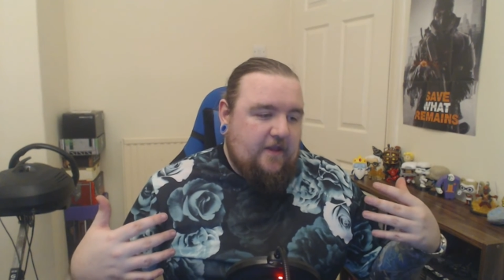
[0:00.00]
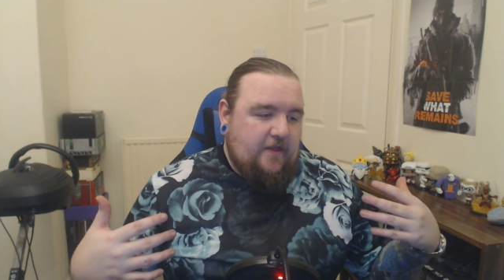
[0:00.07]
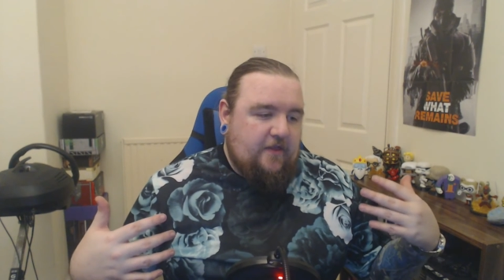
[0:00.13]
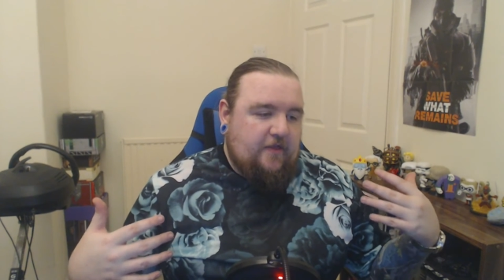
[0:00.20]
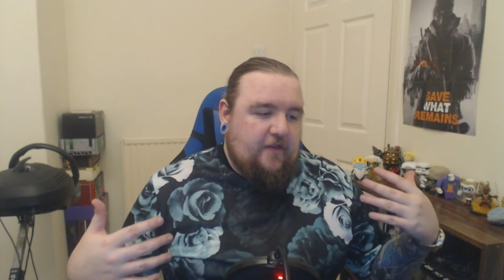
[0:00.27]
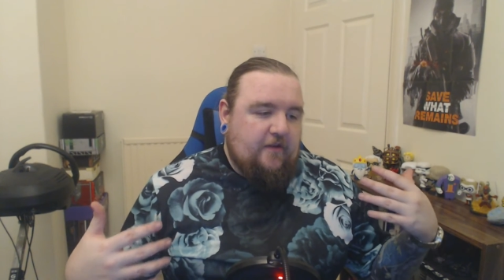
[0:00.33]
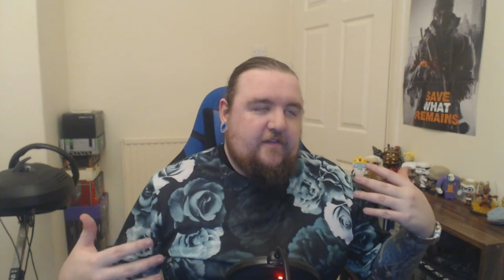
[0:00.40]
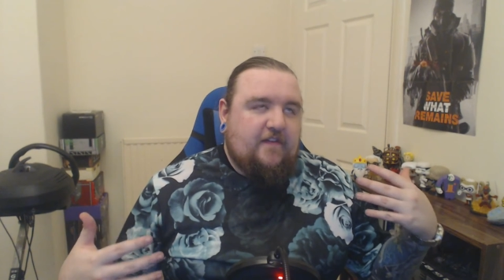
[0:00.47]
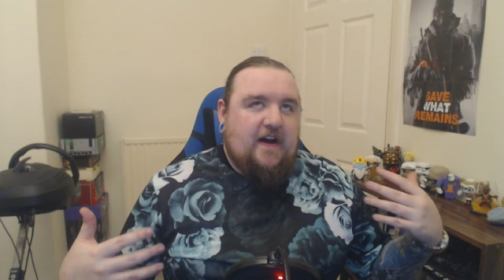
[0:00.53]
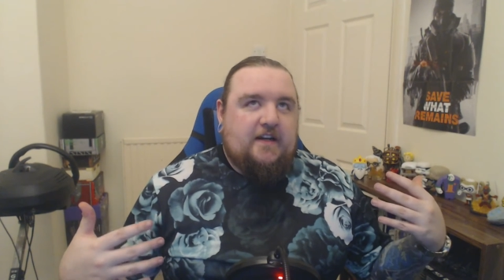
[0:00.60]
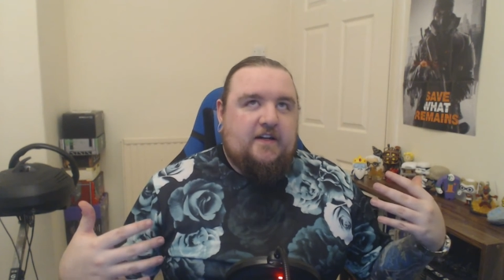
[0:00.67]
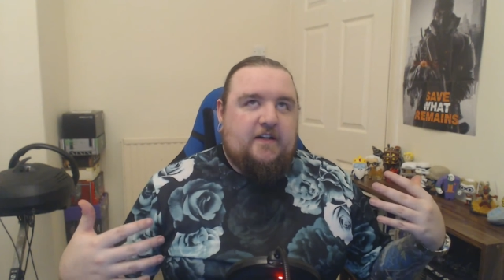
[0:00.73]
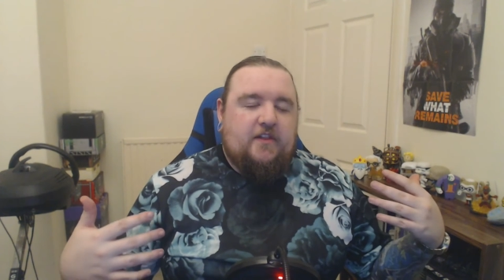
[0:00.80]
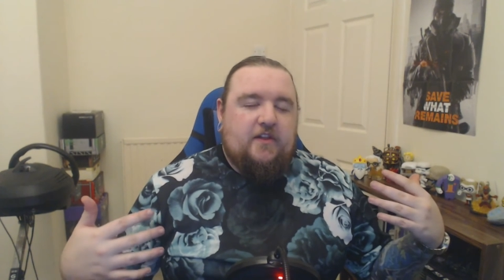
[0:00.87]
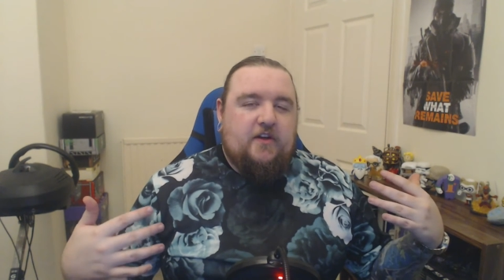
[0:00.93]
the
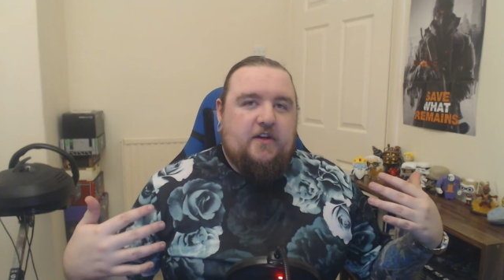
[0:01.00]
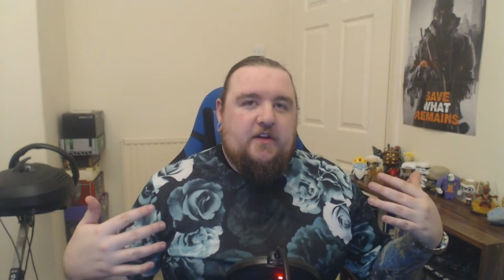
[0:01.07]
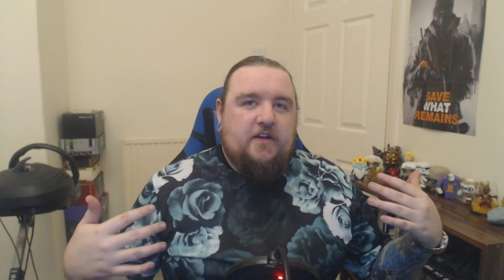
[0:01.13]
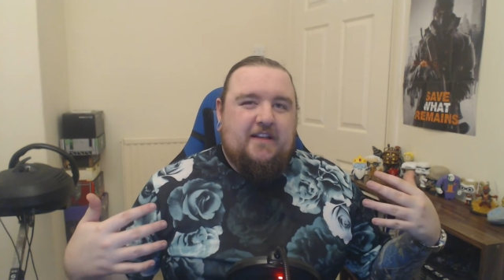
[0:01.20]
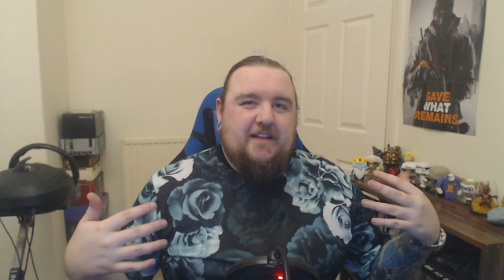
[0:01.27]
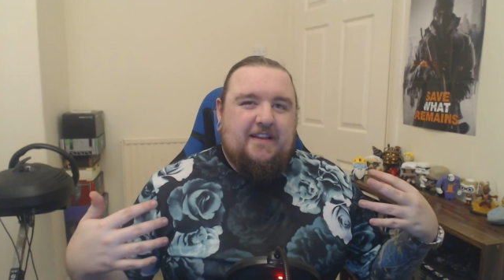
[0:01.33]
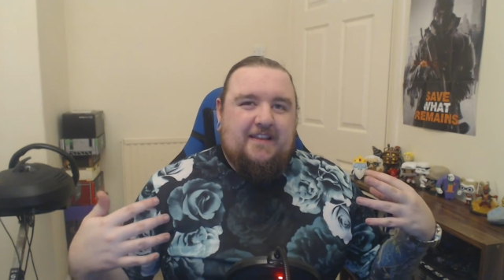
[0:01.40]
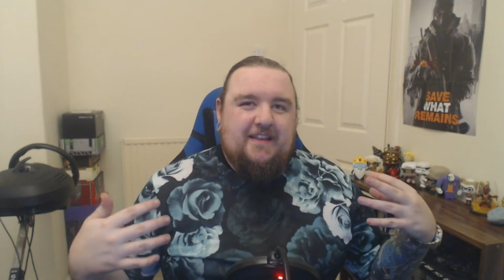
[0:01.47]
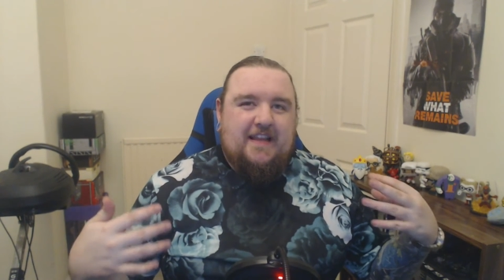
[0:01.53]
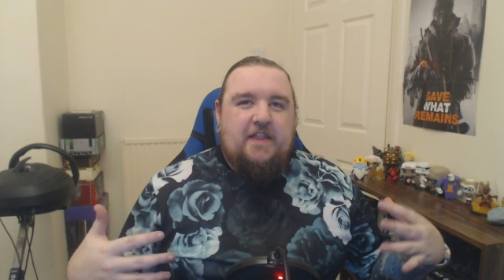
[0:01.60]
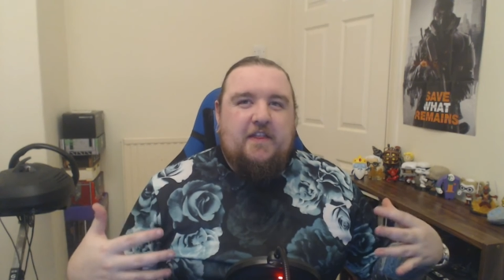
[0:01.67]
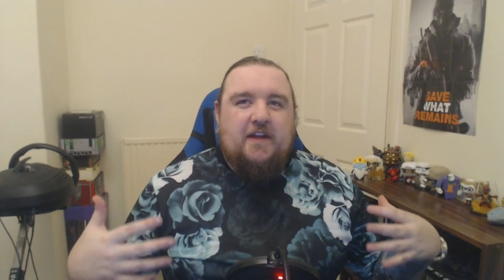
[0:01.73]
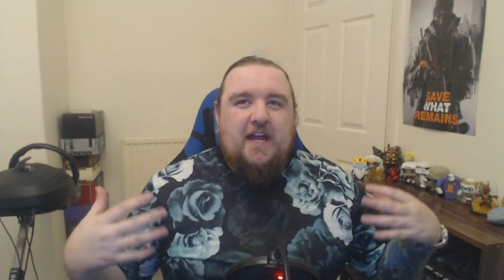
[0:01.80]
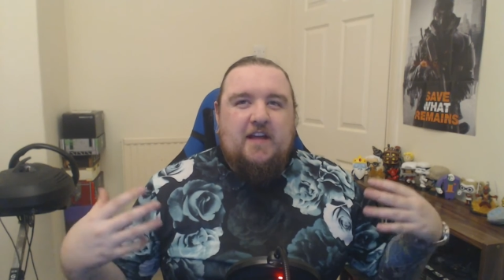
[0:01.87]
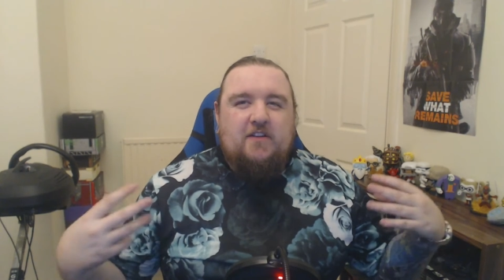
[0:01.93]
fact that
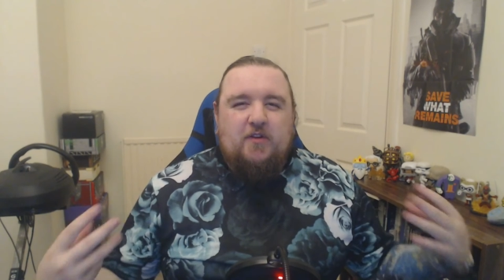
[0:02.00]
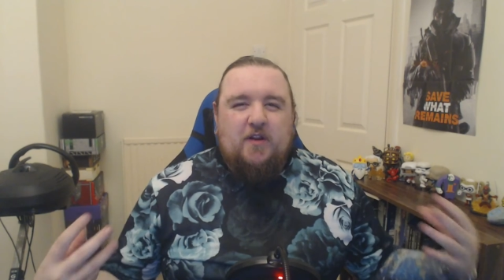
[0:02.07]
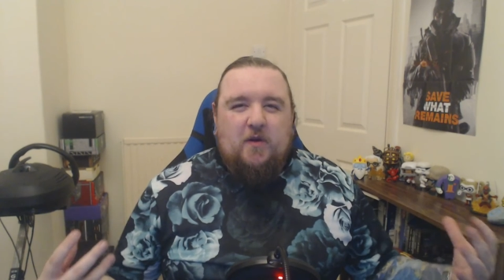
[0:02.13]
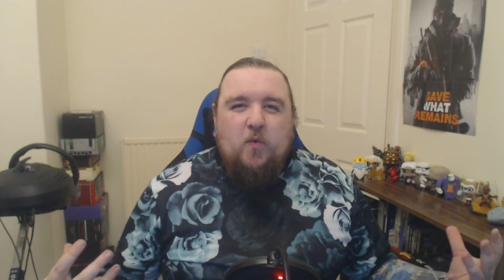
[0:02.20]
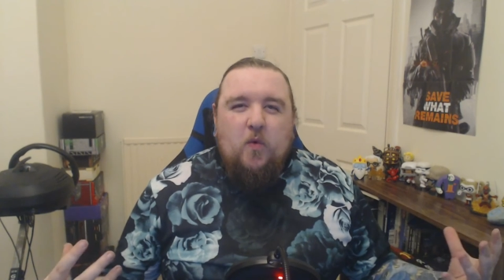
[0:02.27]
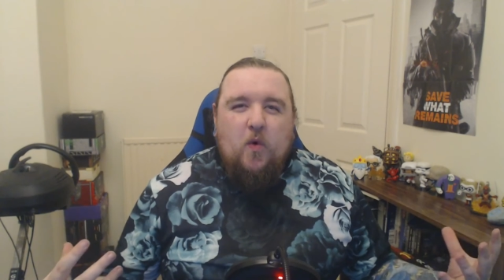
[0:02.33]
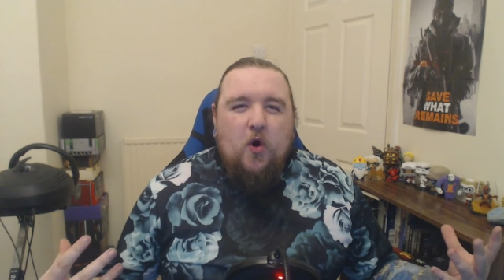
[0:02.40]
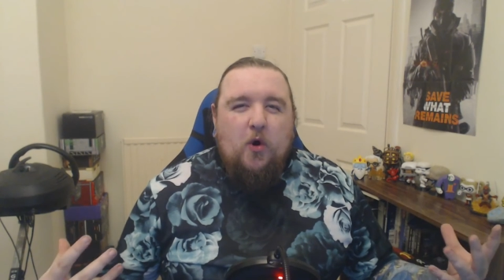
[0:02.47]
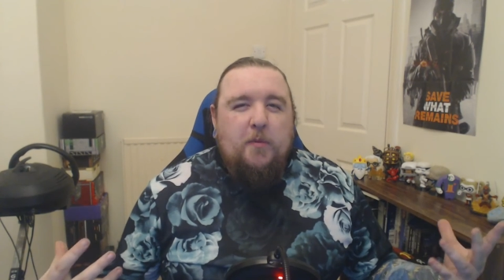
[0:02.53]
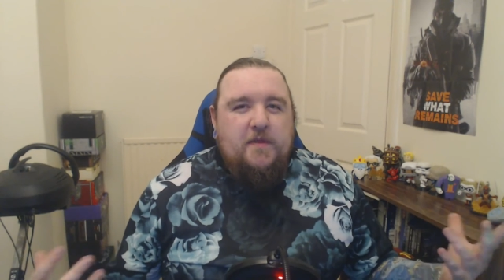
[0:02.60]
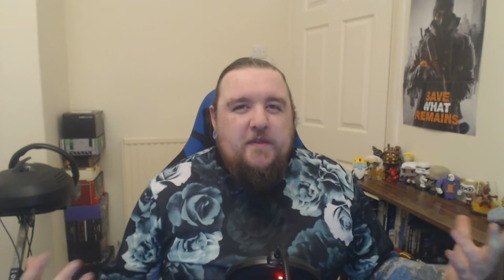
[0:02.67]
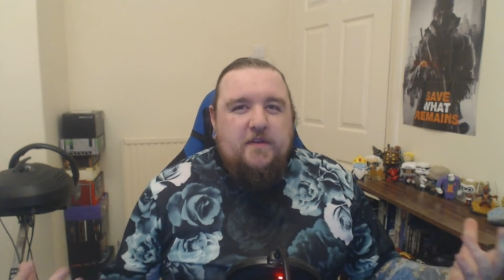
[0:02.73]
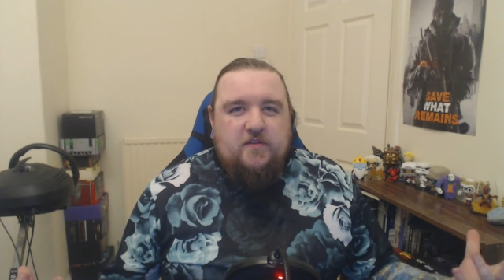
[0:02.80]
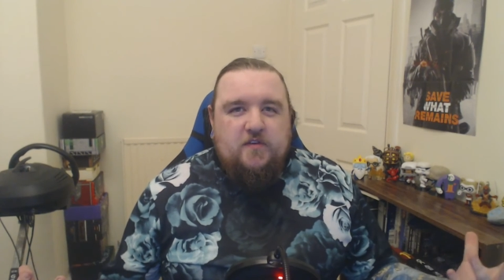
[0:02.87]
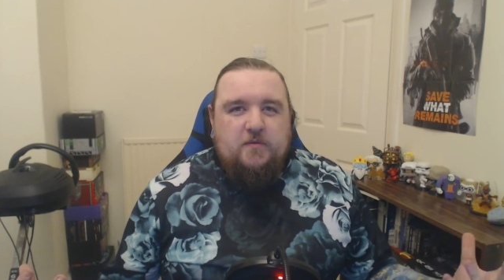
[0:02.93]
leather gets really warm
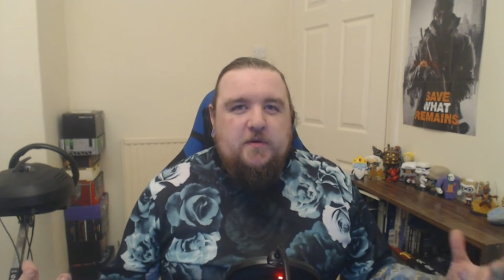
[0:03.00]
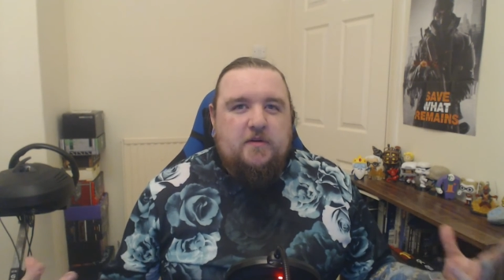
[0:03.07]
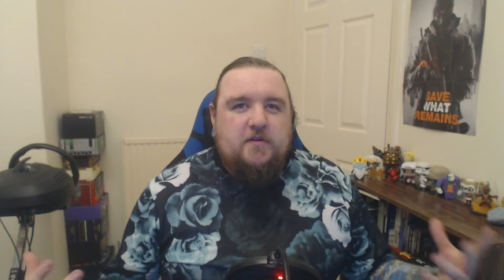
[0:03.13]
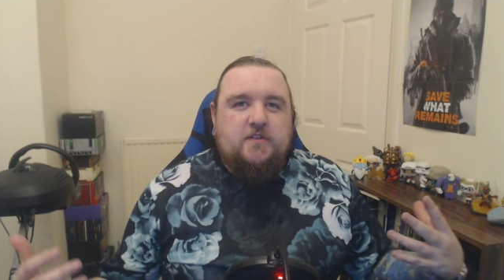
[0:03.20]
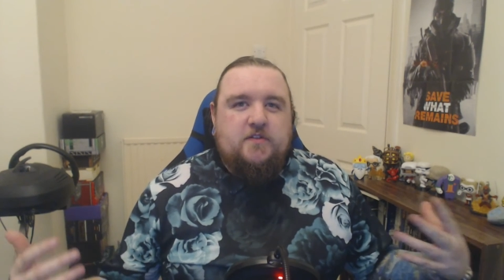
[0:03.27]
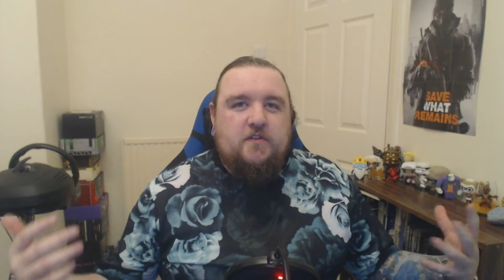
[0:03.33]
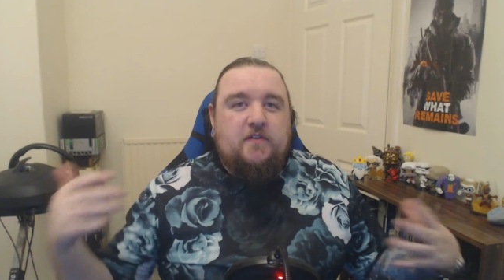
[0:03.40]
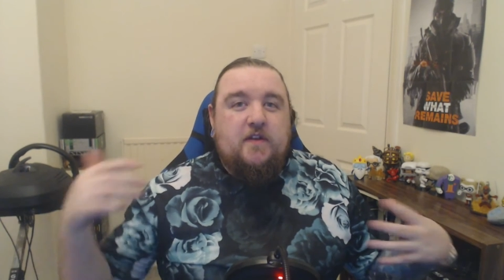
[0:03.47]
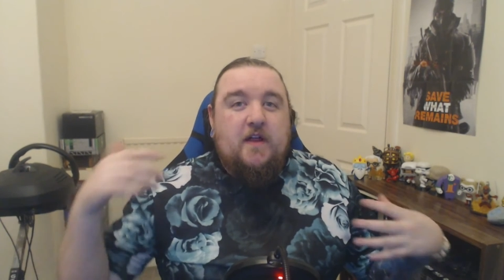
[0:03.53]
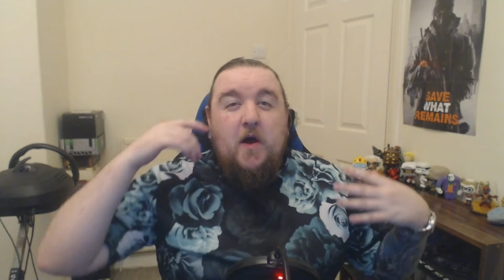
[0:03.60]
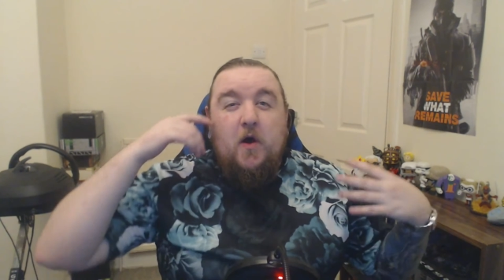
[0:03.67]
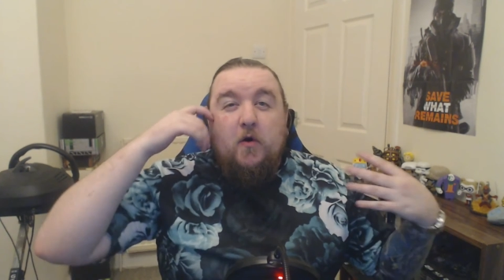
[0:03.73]
in the summer and stuff like that,